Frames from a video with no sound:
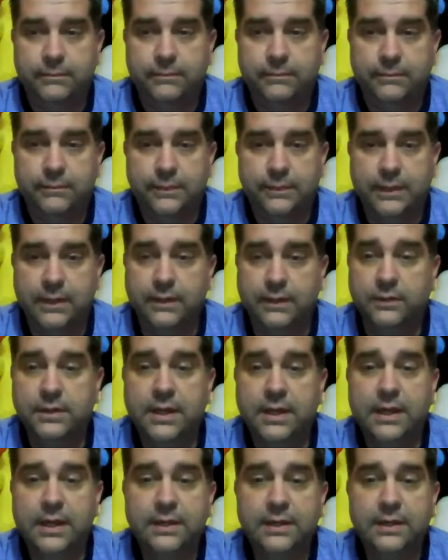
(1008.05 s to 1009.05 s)
Okay,
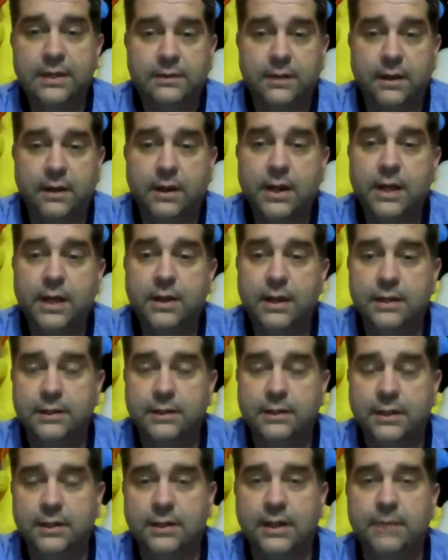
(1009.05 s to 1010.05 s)
all right,
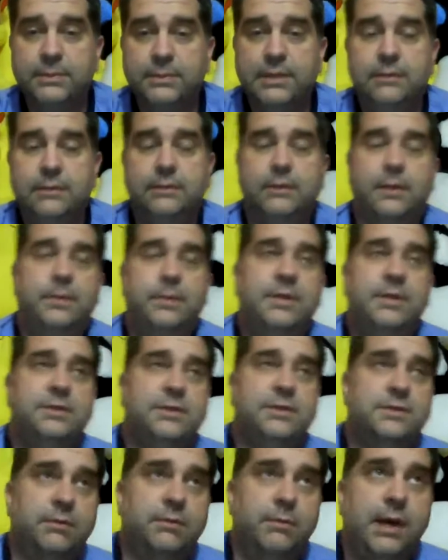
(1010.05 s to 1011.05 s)
and let me
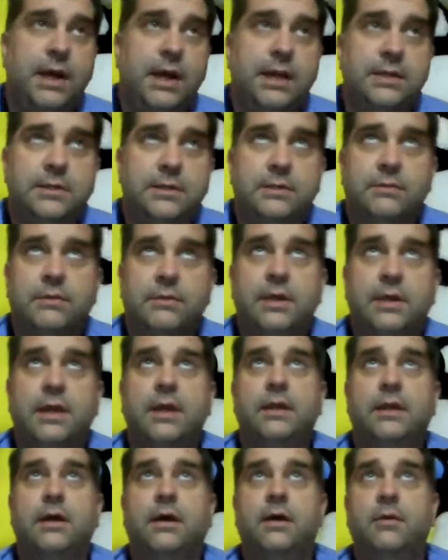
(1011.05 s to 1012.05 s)
just remind you that
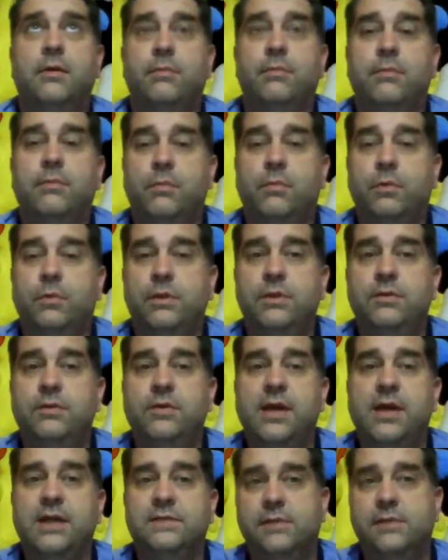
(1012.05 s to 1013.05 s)
when you
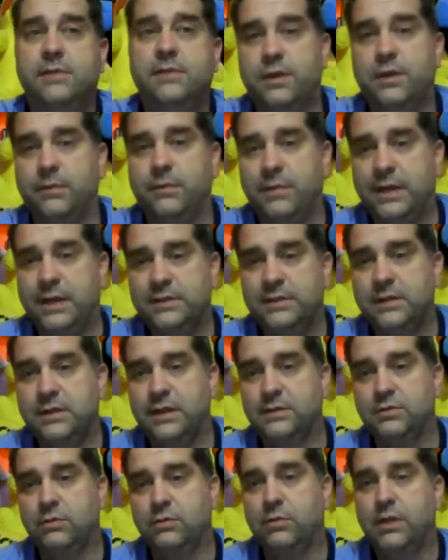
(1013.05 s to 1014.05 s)
guys found out my
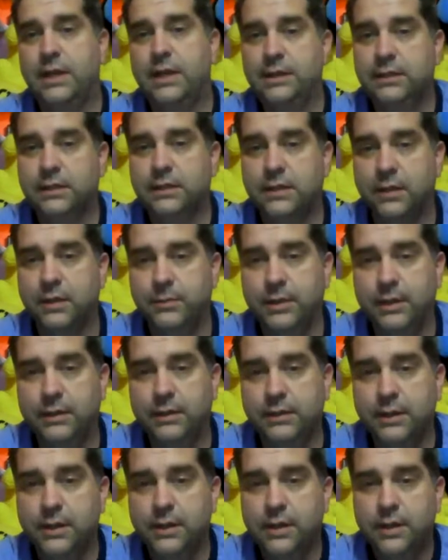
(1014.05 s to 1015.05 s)
schedule when I could come in,
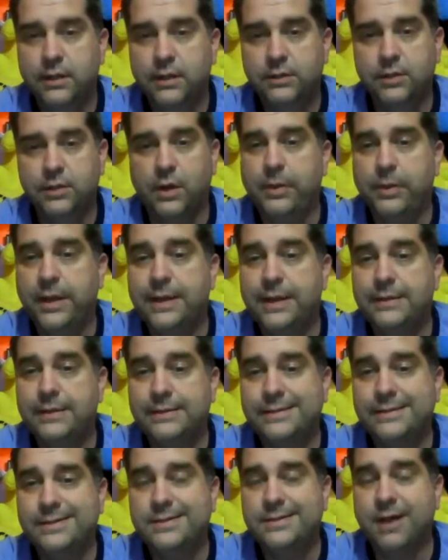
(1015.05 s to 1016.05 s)
y'all planned a
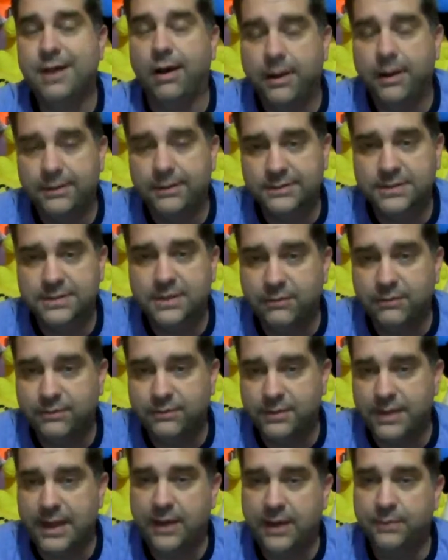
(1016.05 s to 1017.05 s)
ton of stuff
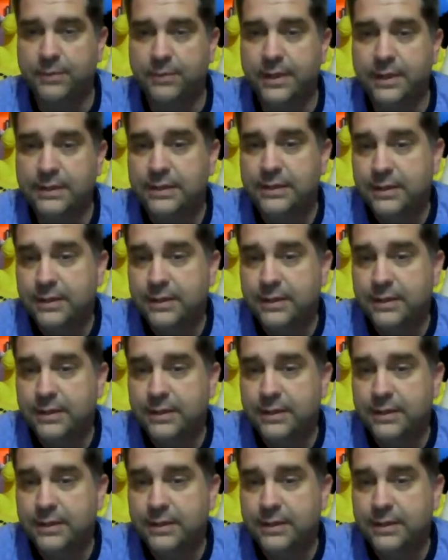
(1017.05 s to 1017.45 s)
without me